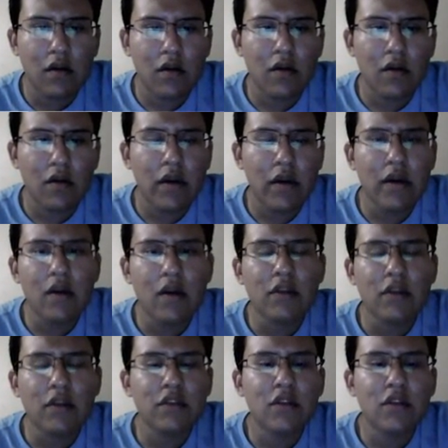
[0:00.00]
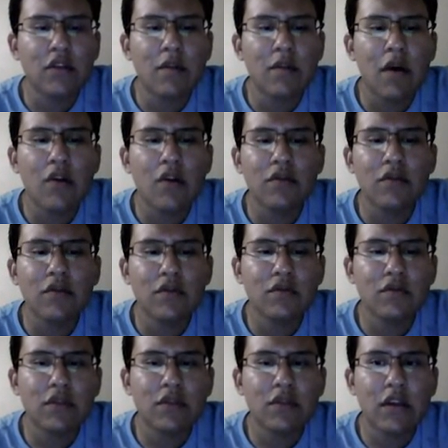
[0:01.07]
Okay, I'm gonna talk about
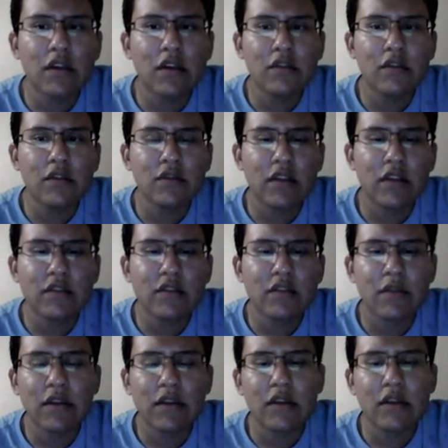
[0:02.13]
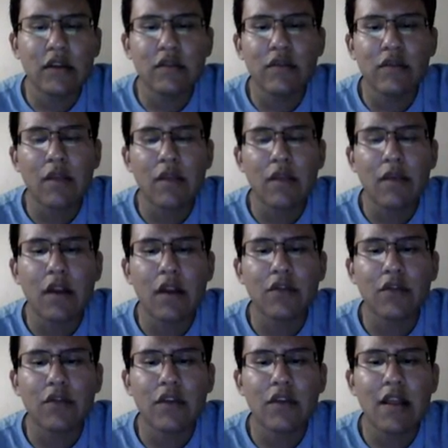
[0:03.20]
cutaneous leishmaniasis with a
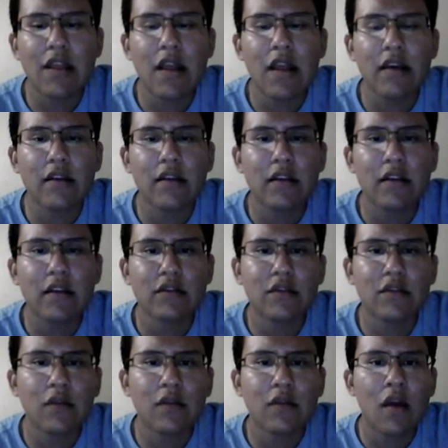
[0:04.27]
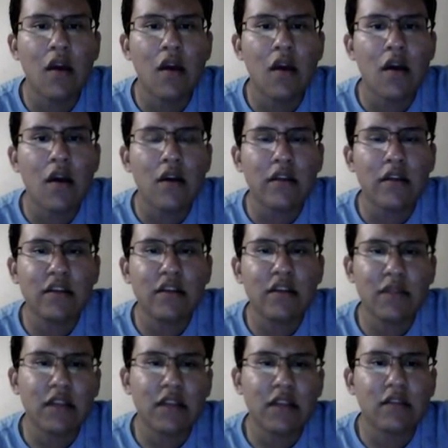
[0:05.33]
paranoid-like lesion.
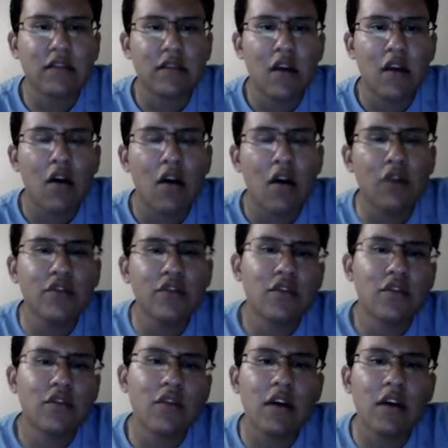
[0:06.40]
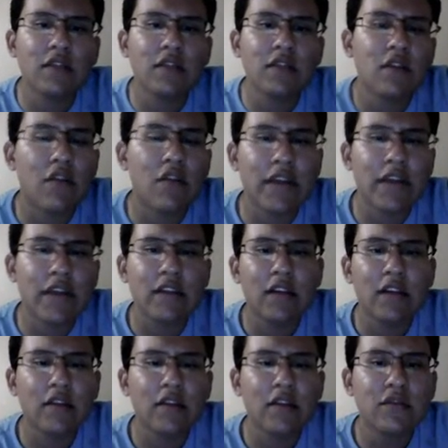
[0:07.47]
Leishmaniasis, also known as
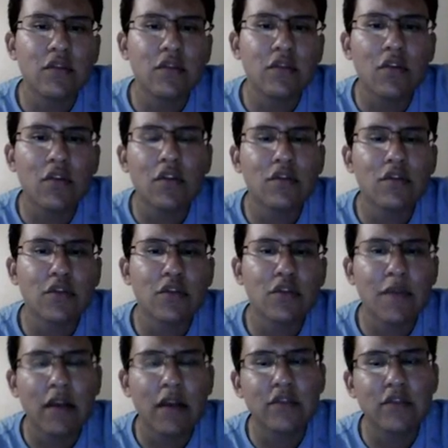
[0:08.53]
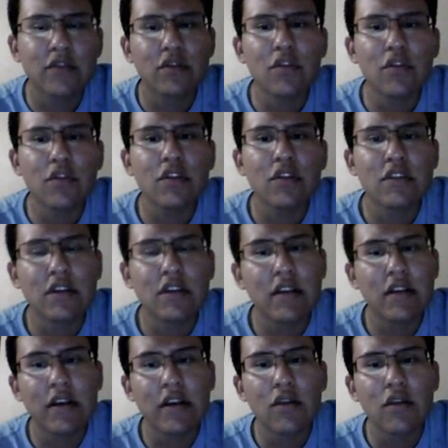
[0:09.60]
oriental sore, tropical sore,
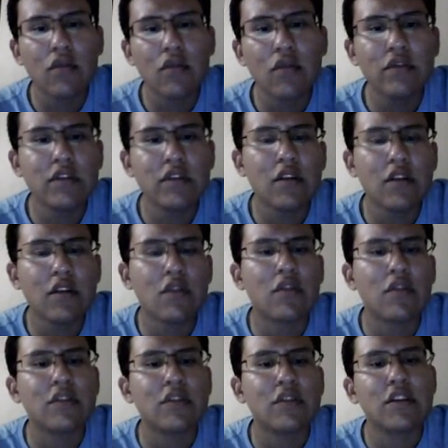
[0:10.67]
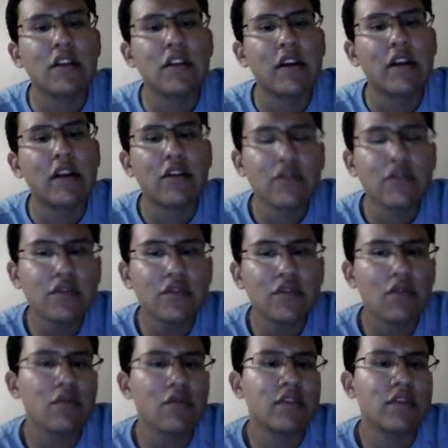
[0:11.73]
Chiclero ulcer, or Chiclero's
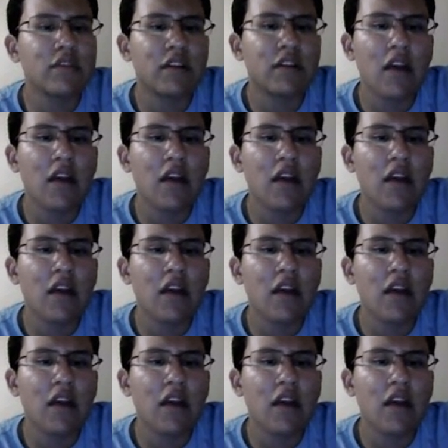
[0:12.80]
ulcer,